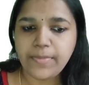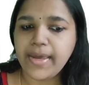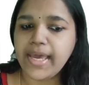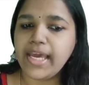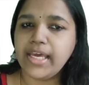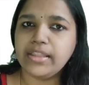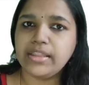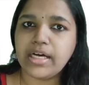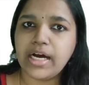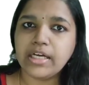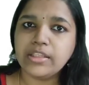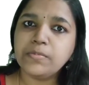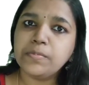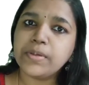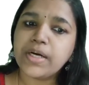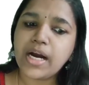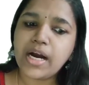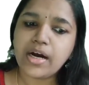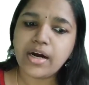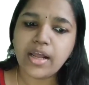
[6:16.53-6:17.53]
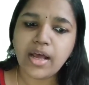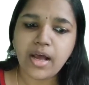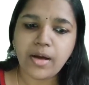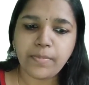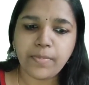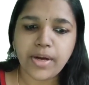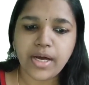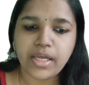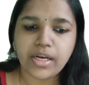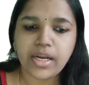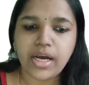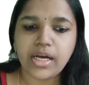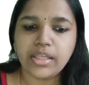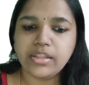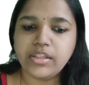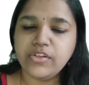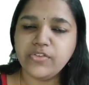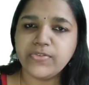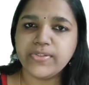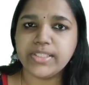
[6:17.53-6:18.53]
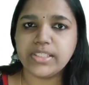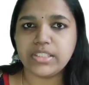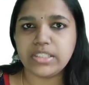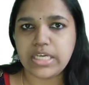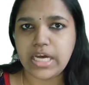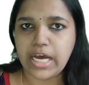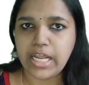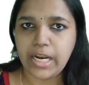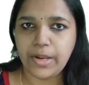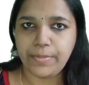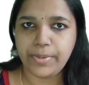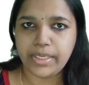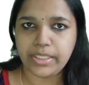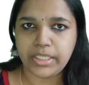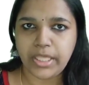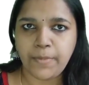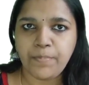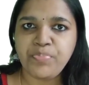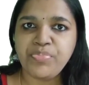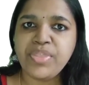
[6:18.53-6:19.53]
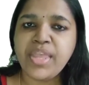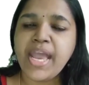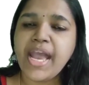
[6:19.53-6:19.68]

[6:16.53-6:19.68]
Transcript: bhetat prana apanadi saknya labhate.